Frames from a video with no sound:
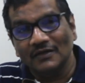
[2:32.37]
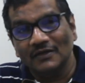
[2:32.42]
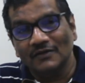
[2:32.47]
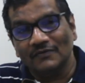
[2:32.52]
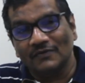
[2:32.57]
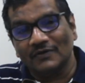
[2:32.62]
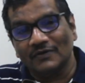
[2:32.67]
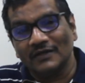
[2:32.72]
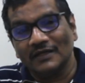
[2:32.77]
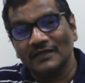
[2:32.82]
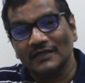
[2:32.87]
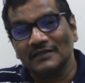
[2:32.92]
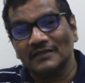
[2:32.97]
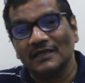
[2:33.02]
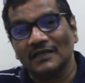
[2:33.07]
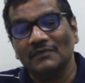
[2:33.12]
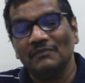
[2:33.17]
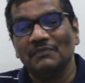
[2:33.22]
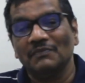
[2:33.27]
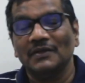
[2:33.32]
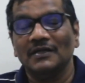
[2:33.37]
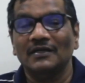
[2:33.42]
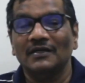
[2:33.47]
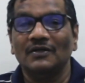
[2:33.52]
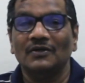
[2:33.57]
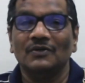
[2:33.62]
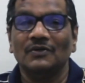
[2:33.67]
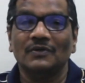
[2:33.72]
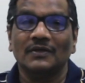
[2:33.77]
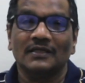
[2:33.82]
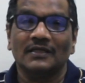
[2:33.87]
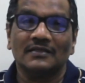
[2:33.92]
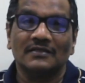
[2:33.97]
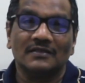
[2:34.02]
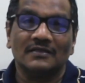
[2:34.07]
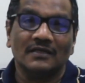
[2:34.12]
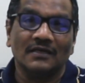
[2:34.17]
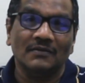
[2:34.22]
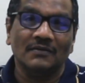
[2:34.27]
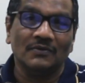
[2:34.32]
For example, into
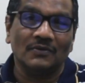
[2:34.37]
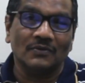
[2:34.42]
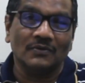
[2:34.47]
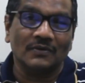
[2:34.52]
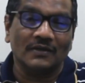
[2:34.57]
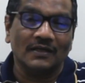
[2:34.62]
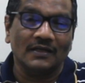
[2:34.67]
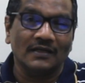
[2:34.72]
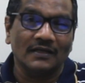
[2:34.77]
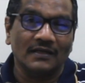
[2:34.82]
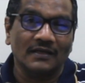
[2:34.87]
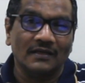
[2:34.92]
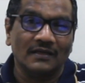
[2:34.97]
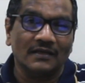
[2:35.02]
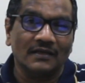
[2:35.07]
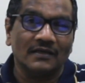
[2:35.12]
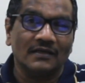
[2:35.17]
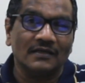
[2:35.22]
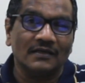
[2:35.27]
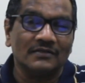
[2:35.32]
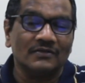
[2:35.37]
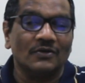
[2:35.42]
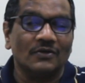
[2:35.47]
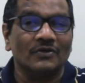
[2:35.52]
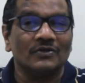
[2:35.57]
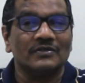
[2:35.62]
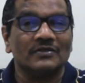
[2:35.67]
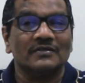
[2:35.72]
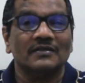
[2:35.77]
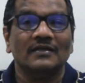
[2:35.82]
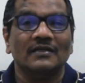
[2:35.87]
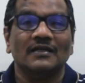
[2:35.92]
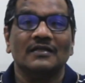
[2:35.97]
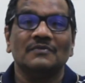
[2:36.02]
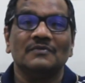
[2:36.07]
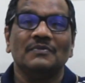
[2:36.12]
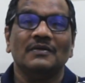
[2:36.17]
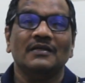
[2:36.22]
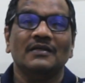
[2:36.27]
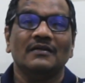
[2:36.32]
extreme rural areas, a hostel
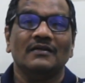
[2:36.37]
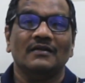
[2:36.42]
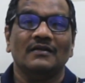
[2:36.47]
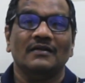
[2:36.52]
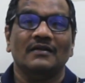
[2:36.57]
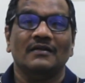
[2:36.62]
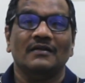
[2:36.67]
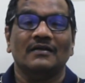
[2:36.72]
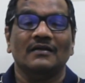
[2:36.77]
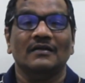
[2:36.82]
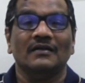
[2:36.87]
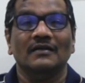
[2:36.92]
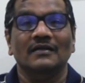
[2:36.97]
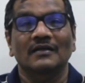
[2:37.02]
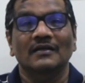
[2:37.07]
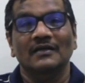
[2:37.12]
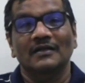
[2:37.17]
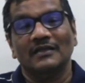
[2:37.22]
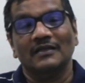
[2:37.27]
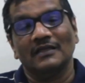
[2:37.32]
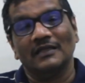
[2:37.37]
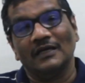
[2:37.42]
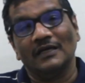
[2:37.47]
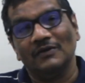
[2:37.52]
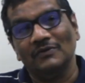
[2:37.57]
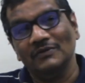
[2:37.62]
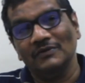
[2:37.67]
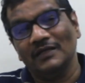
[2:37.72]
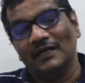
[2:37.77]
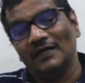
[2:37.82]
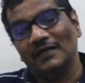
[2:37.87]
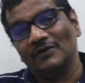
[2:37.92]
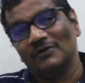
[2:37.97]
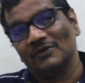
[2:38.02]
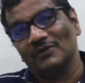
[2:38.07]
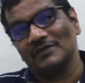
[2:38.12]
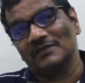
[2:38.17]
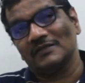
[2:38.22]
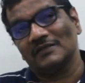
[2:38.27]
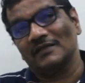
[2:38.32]
has been created. Now that
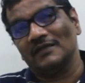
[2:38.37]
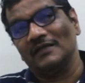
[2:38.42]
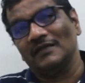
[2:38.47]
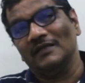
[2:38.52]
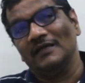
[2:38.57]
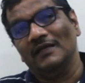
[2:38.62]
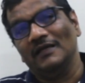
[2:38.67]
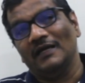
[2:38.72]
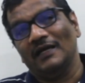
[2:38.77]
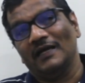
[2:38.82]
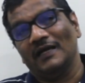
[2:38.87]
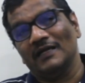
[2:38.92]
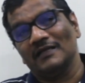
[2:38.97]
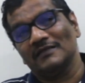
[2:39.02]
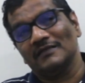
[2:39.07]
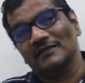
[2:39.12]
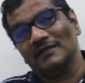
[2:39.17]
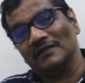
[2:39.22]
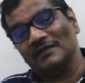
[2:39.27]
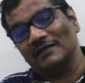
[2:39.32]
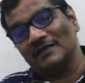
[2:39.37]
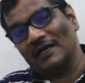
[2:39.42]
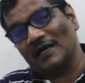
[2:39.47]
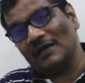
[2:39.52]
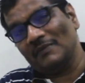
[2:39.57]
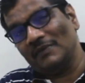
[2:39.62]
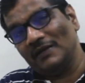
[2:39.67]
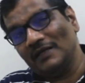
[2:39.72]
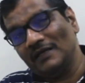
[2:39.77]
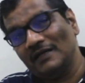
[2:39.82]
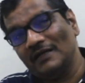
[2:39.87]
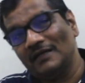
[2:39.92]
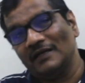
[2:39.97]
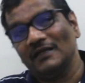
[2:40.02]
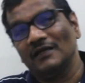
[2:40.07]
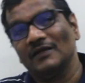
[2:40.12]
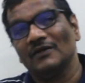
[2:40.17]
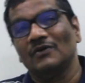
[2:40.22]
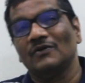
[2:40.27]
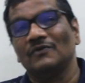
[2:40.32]
hostel has an
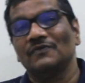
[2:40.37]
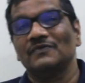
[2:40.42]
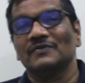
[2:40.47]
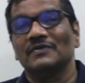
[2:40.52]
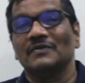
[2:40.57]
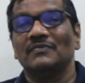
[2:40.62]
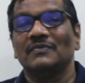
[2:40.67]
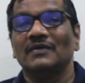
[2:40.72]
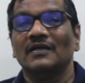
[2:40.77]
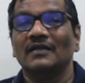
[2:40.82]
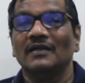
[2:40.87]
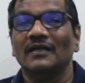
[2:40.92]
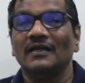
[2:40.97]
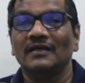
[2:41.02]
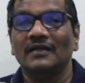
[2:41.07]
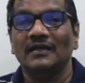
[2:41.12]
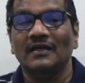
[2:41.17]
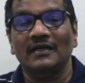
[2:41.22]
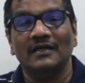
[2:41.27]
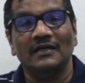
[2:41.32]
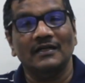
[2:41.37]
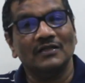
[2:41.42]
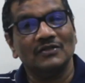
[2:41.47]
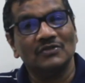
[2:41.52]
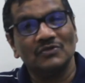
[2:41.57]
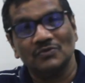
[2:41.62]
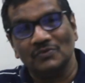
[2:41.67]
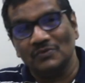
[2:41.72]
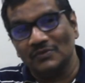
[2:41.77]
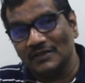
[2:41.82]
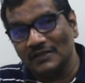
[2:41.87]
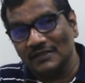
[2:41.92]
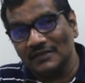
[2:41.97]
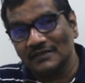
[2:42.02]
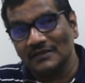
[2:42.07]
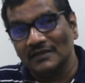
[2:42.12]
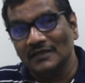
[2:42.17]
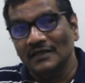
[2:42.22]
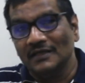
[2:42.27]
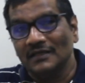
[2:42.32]
ability of something like 80
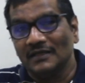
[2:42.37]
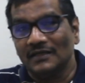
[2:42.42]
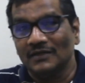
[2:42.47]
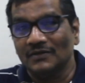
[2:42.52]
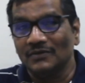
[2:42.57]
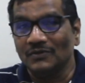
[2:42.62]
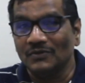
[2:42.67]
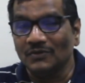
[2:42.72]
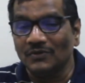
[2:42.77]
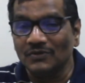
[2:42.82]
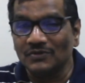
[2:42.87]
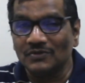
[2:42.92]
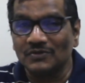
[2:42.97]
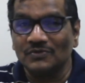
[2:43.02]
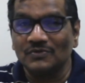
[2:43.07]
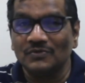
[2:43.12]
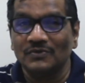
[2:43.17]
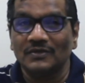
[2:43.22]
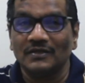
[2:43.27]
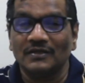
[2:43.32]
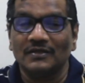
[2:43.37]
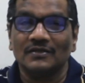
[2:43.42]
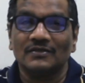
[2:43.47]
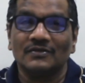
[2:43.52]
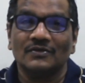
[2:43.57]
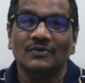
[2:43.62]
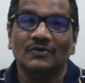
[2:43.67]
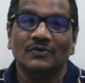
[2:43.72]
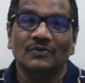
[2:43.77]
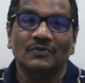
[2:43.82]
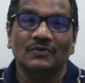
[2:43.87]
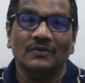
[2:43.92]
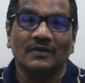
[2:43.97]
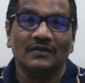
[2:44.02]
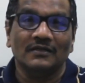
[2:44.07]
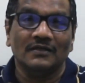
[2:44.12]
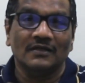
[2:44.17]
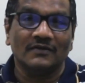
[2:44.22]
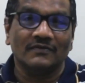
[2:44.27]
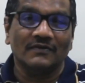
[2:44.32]
students. Now those students who
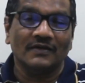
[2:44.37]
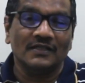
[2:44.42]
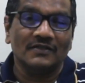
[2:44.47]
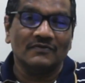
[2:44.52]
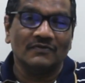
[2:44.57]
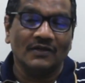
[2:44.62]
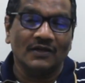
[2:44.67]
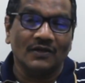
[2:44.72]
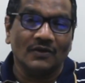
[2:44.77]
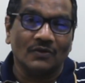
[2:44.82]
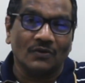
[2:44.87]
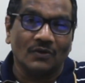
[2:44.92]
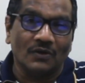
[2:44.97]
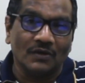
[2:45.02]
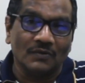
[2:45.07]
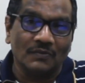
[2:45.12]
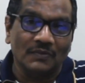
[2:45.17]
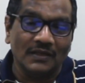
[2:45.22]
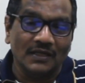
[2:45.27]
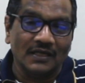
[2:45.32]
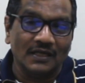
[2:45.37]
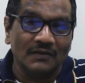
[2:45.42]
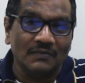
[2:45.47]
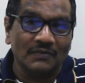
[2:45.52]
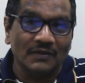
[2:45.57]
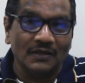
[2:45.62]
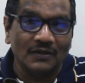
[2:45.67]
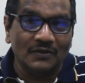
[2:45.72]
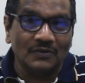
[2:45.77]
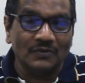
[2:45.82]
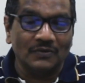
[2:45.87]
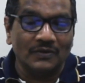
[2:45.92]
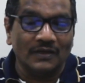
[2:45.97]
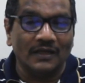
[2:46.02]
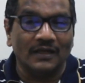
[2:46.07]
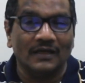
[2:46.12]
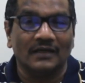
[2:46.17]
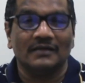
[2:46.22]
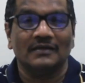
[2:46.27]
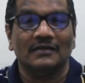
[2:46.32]
otherwise will not be able to
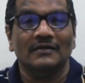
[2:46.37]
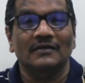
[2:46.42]
take